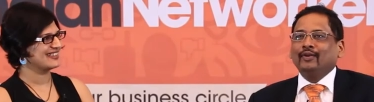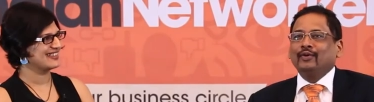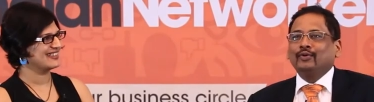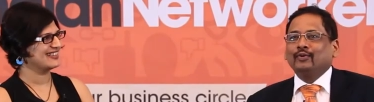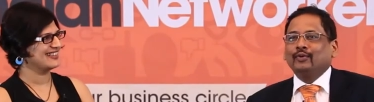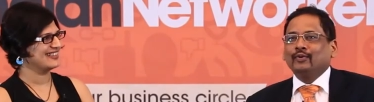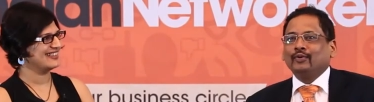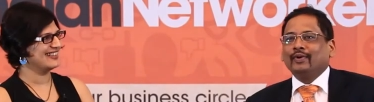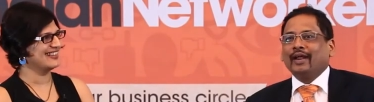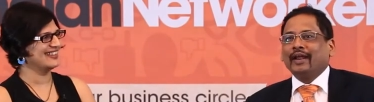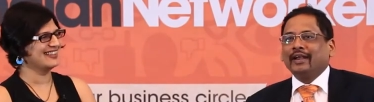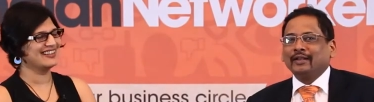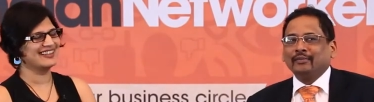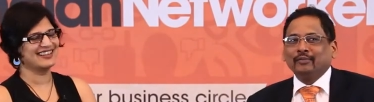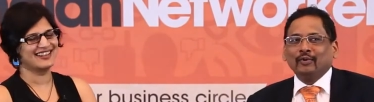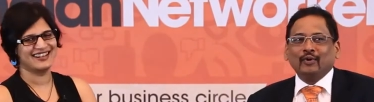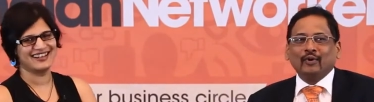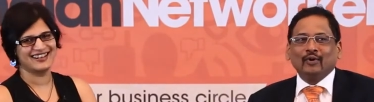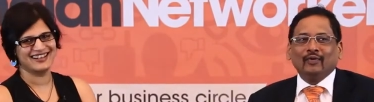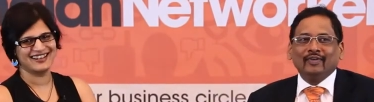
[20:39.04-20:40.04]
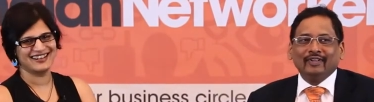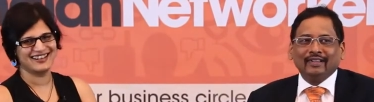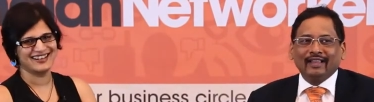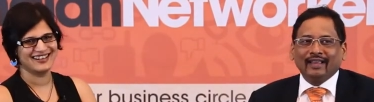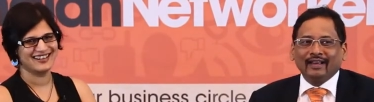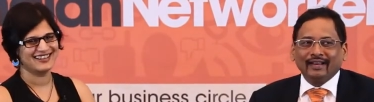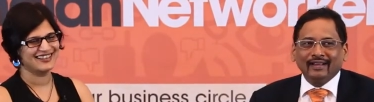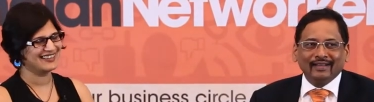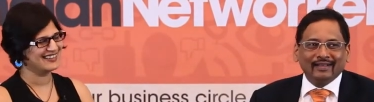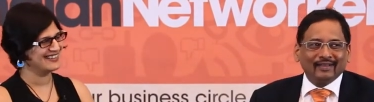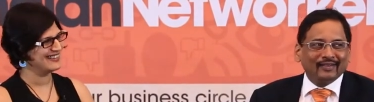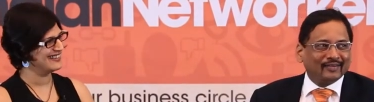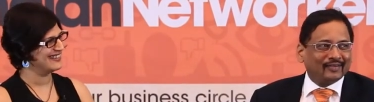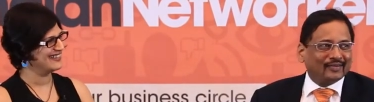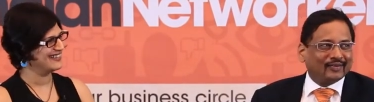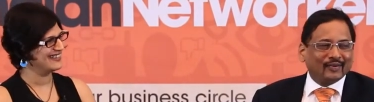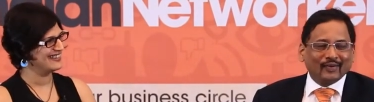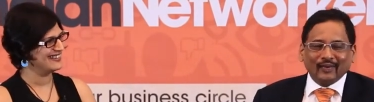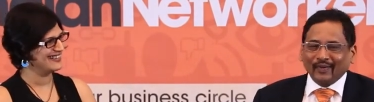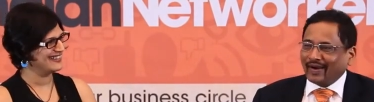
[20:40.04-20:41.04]
Speaker 1: know, to write a book over there.
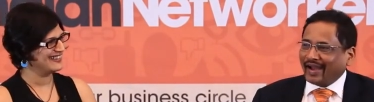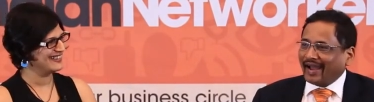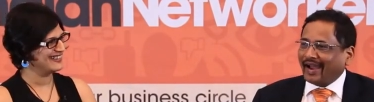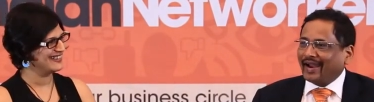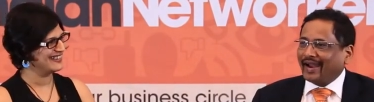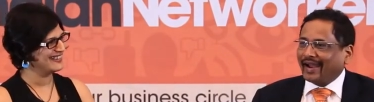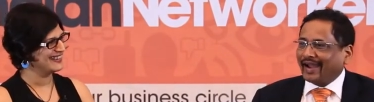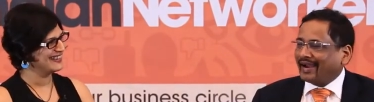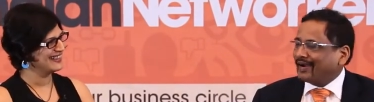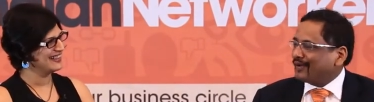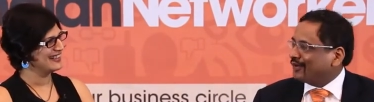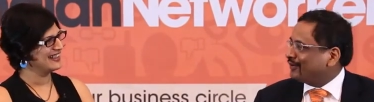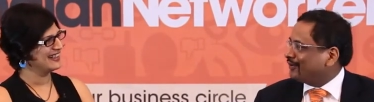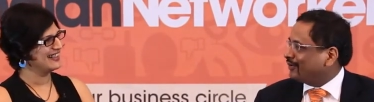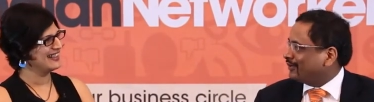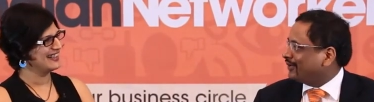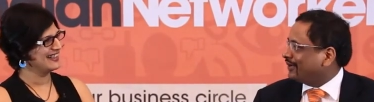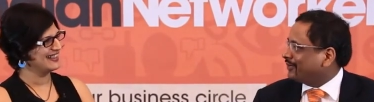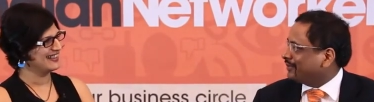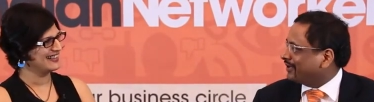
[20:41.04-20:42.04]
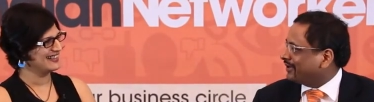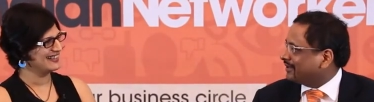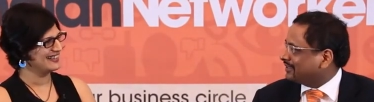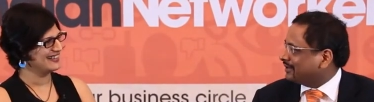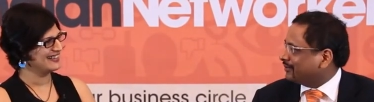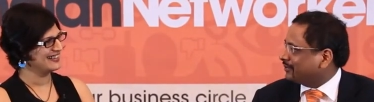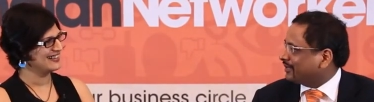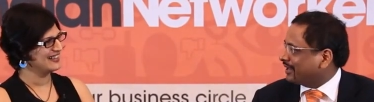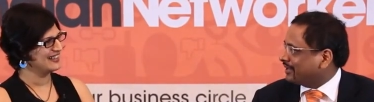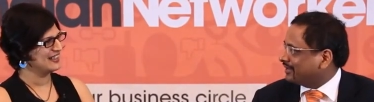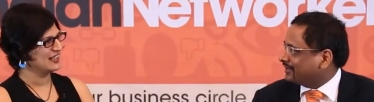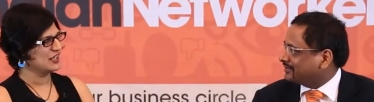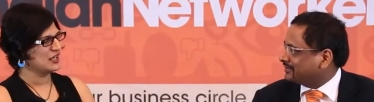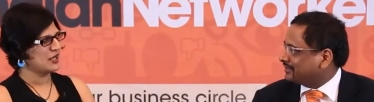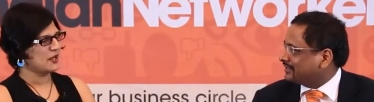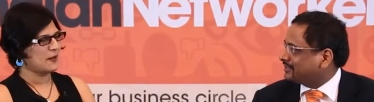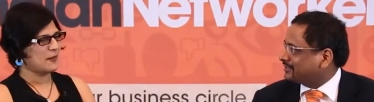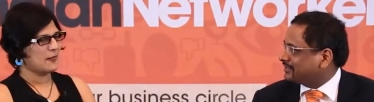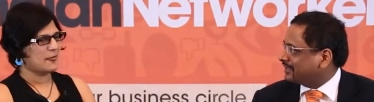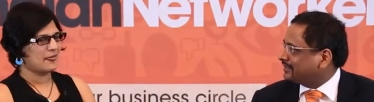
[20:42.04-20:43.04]
So I don't know. I mean,
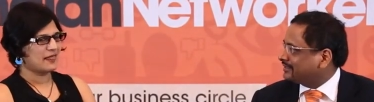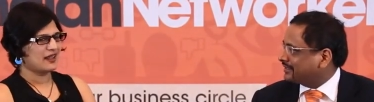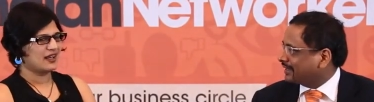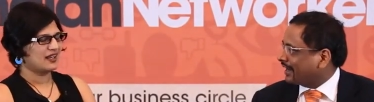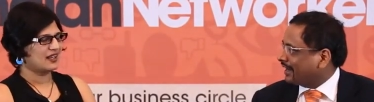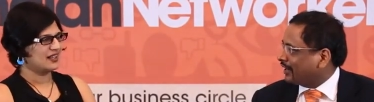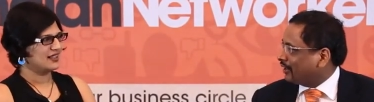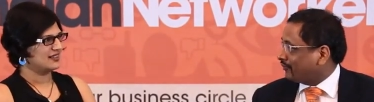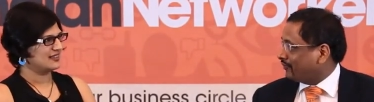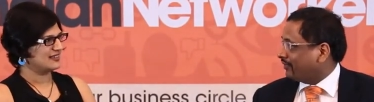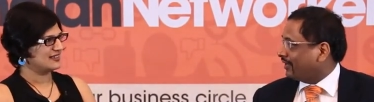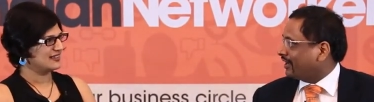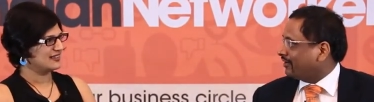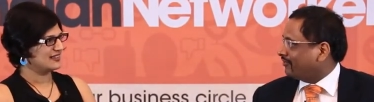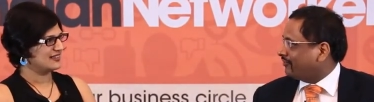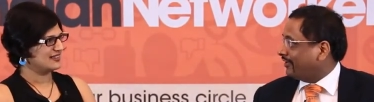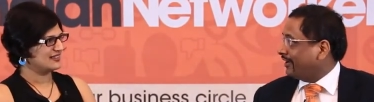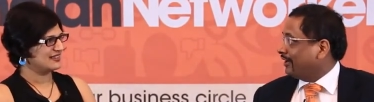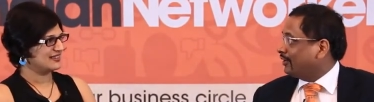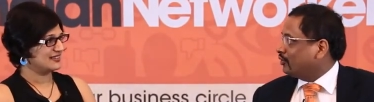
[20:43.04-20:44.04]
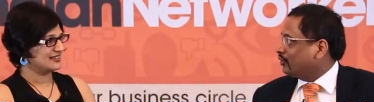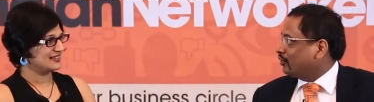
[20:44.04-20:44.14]
sometimes it's a kind of like a feel